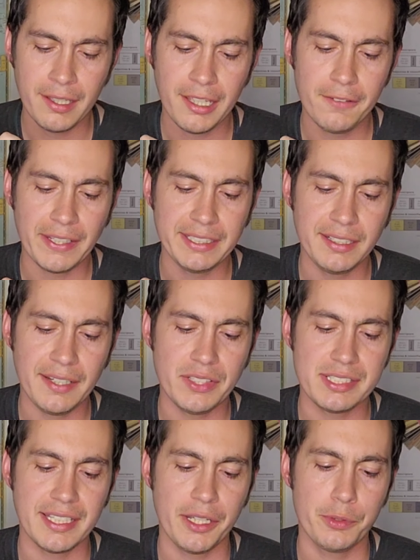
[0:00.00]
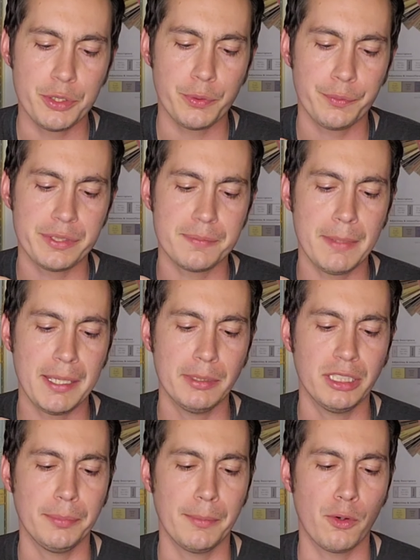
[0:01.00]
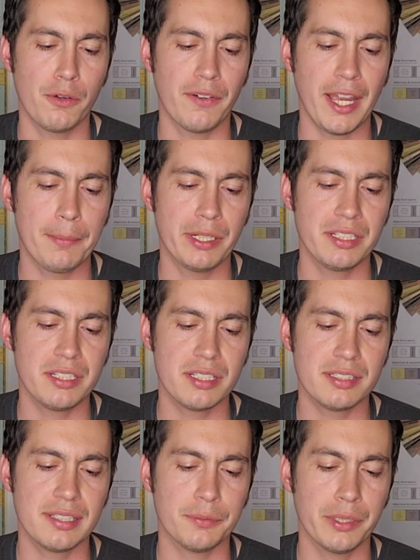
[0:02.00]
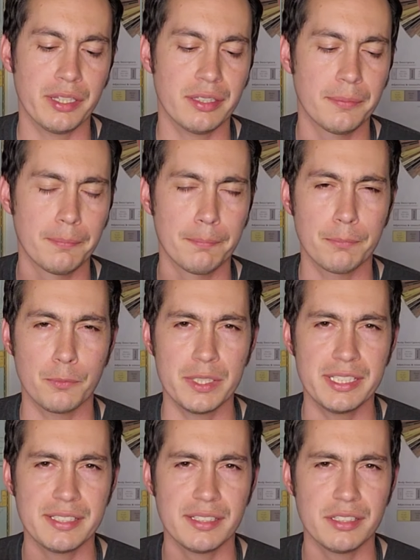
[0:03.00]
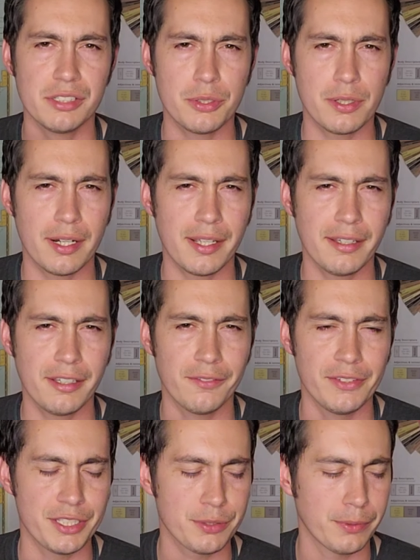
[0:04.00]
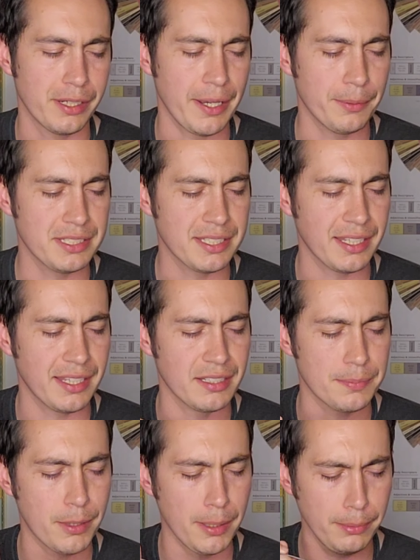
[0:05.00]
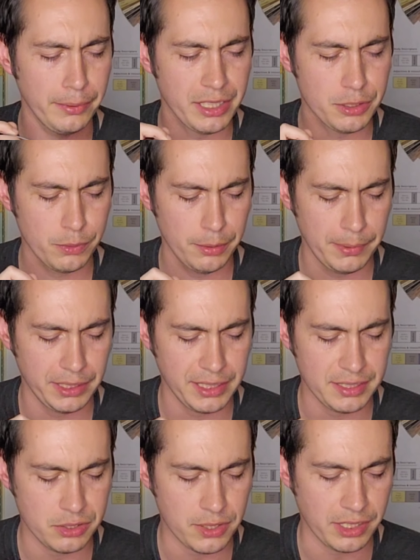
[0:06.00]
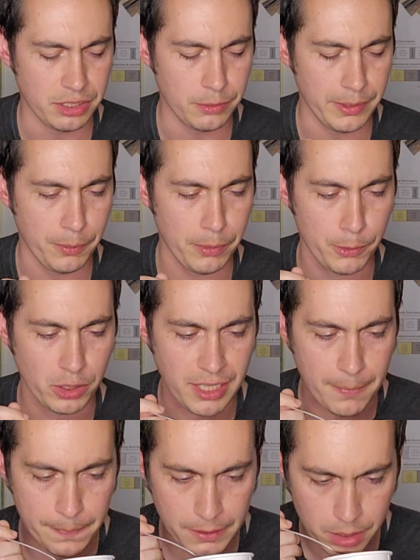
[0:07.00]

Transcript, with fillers: If I did have to say which one was maybe a little bit more vibrant, just with recent trying of this one, I would say that it's probably this one, but let's try 2A one more time.